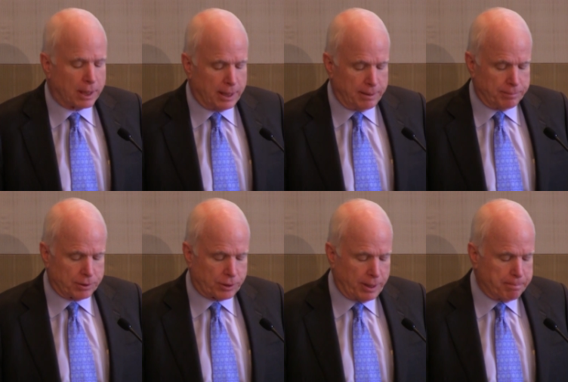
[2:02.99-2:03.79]
time
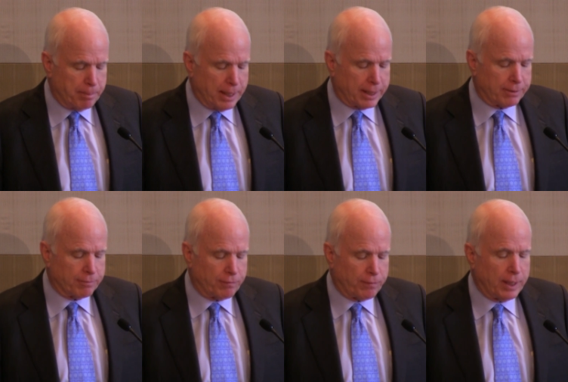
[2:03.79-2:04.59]
to step back
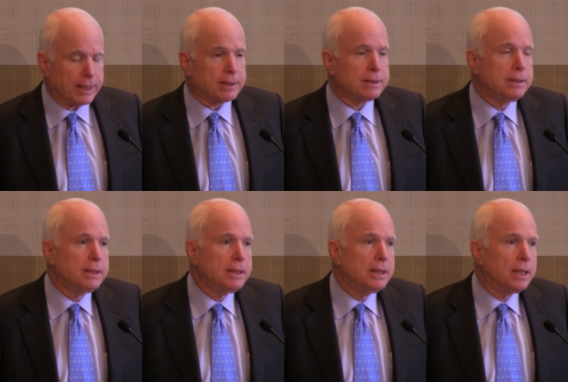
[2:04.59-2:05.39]
and reflect
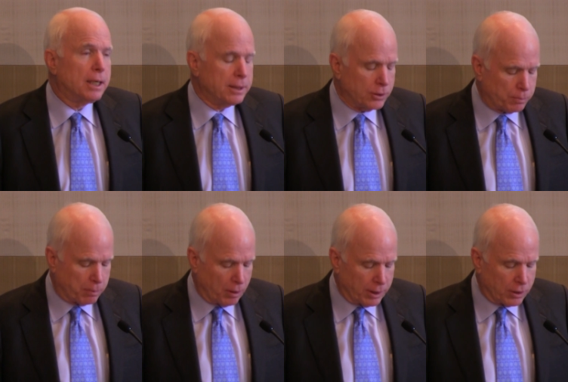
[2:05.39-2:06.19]
on this
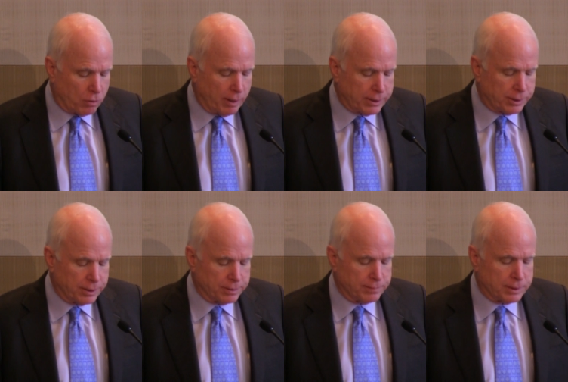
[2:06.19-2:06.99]
broader
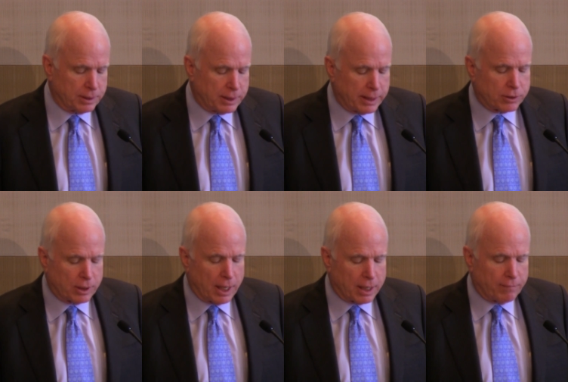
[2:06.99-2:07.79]
question, to take
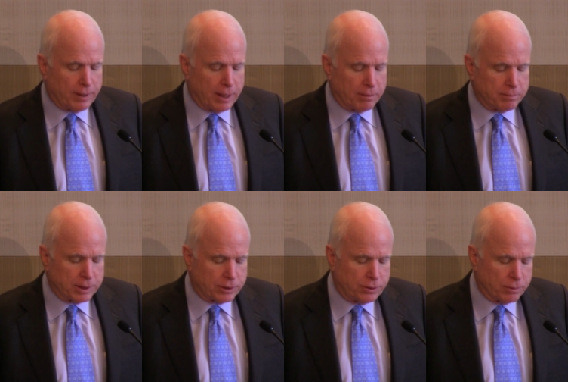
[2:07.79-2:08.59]
stock of how
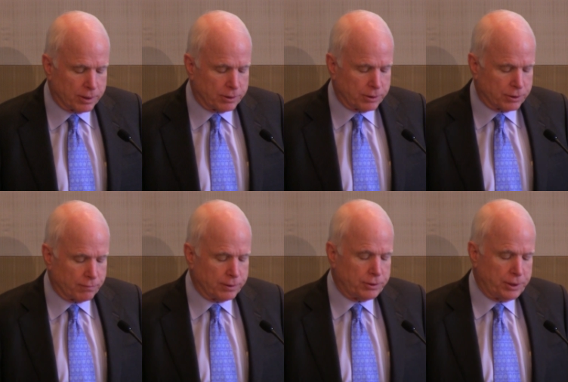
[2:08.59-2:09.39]
much Georgians
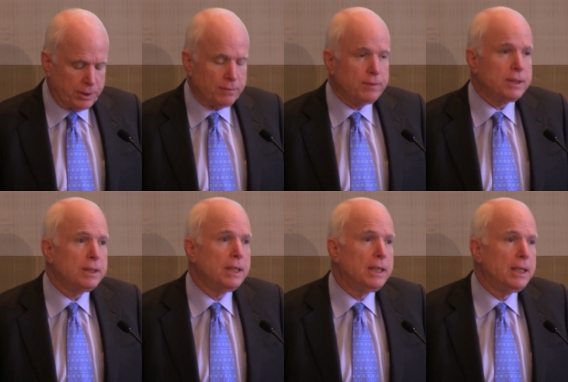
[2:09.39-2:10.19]
have achieved,
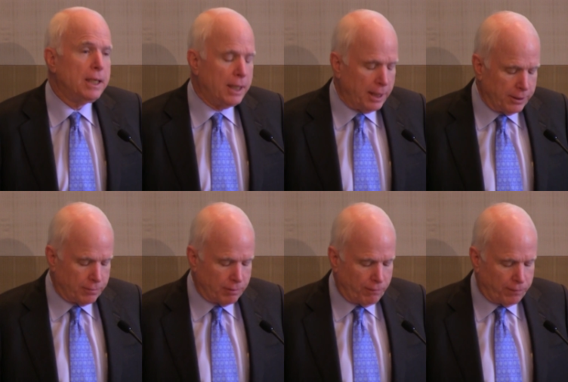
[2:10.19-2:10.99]
and
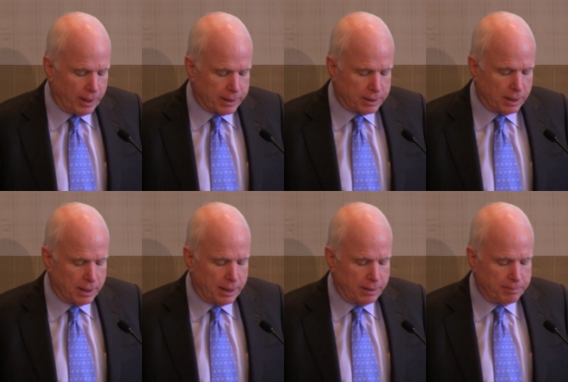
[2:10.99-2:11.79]
to reflect
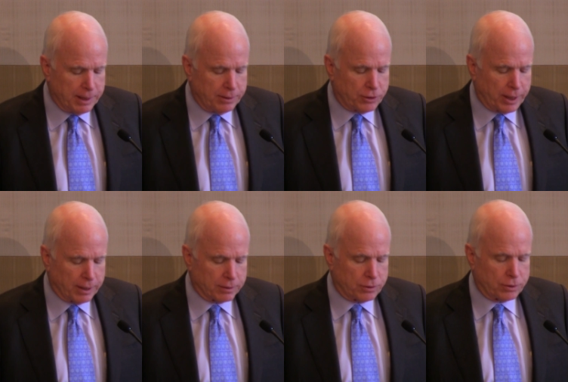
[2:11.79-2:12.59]
on the many
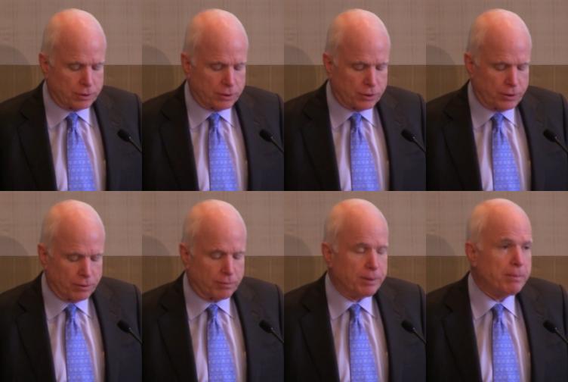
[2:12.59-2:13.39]
challenges that
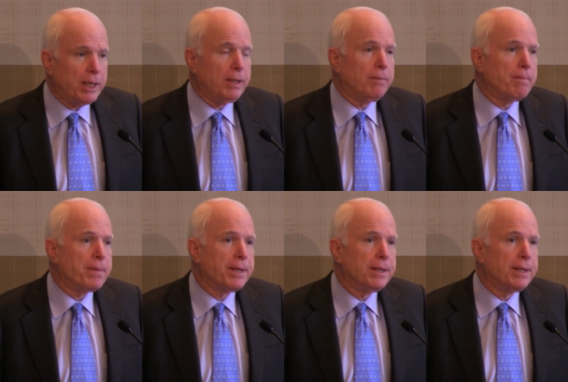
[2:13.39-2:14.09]
still remain.